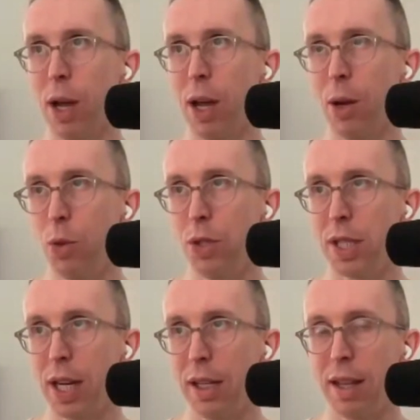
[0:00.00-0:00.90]
I would
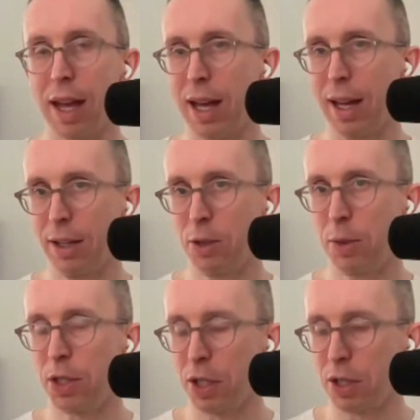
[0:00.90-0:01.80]
say that,
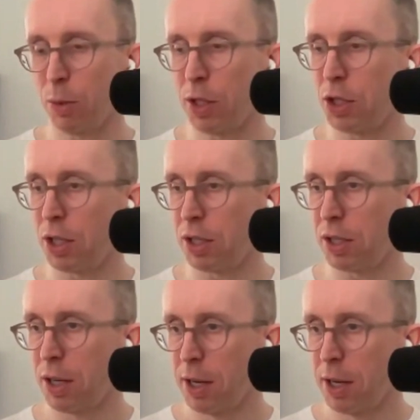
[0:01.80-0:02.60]
which is